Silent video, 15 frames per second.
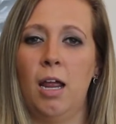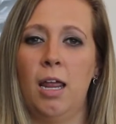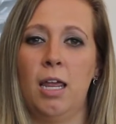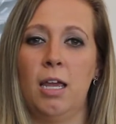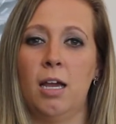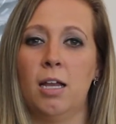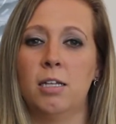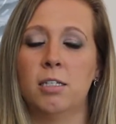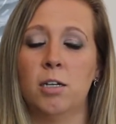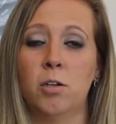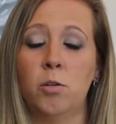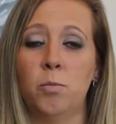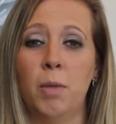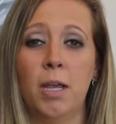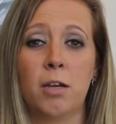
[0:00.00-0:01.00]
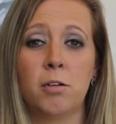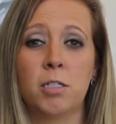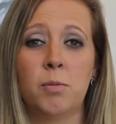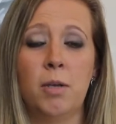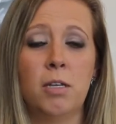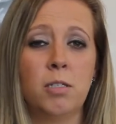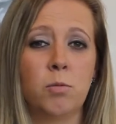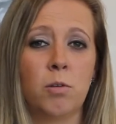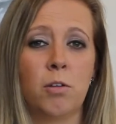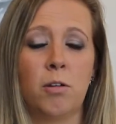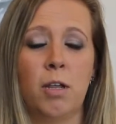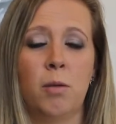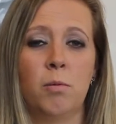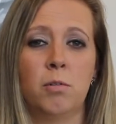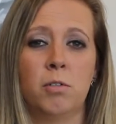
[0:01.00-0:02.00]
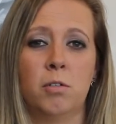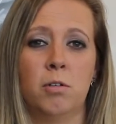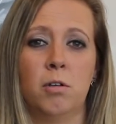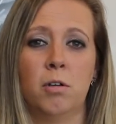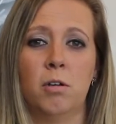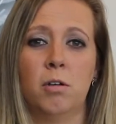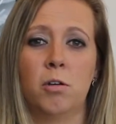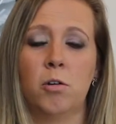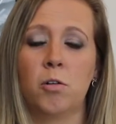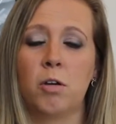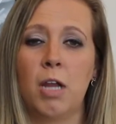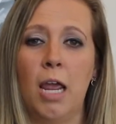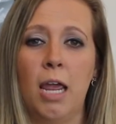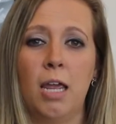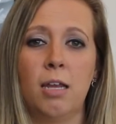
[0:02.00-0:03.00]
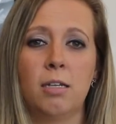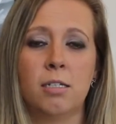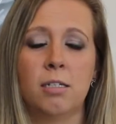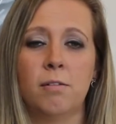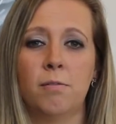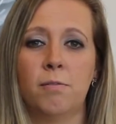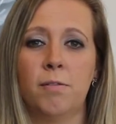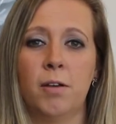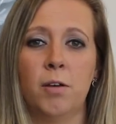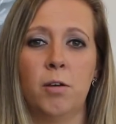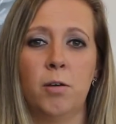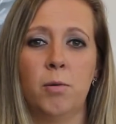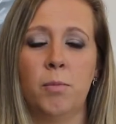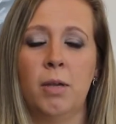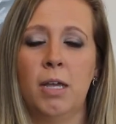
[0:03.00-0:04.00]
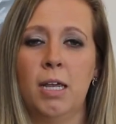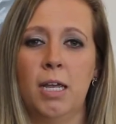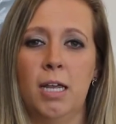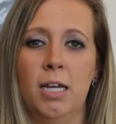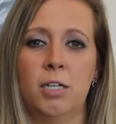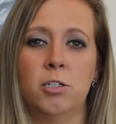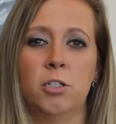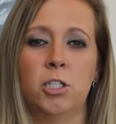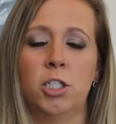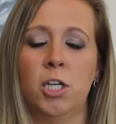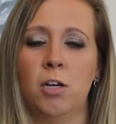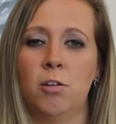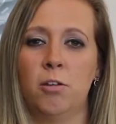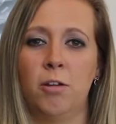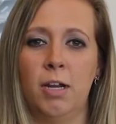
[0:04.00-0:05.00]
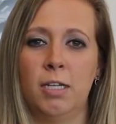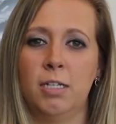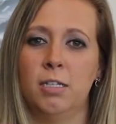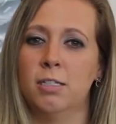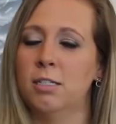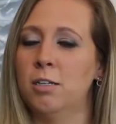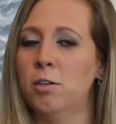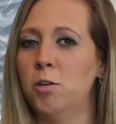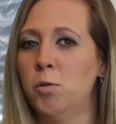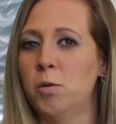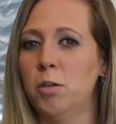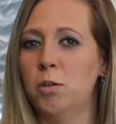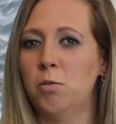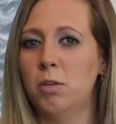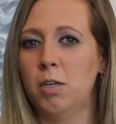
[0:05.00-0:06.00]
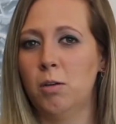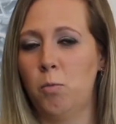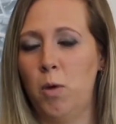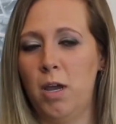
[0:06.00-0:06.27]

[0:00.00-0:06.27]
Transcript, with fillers: and a new makerspace where they're able to create, film, and just share their ideas in new and unique